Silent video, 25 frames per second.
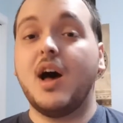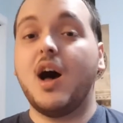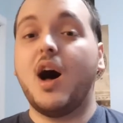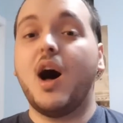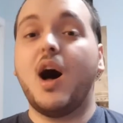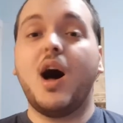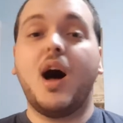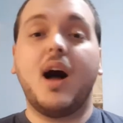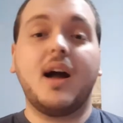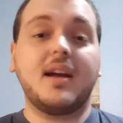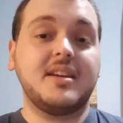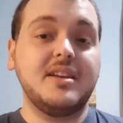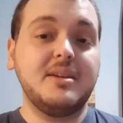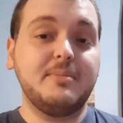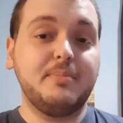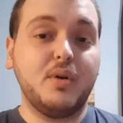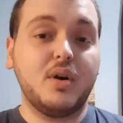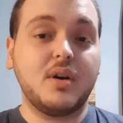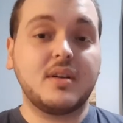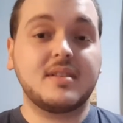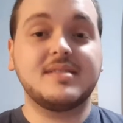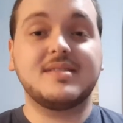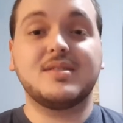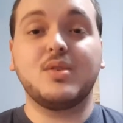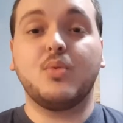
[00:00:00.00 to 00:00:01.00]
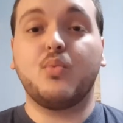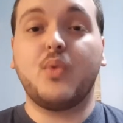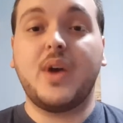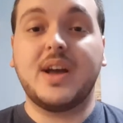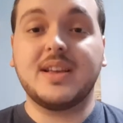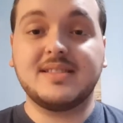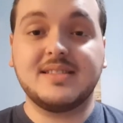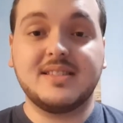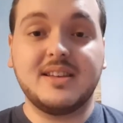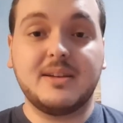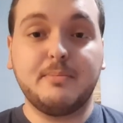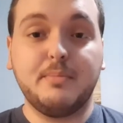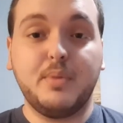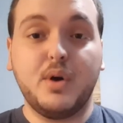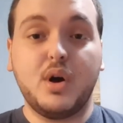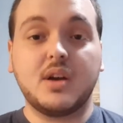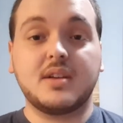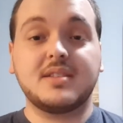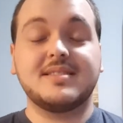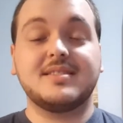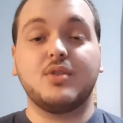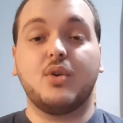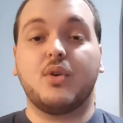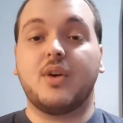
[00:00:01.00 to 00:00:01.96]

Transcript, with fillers: Hockey books, wrestling books,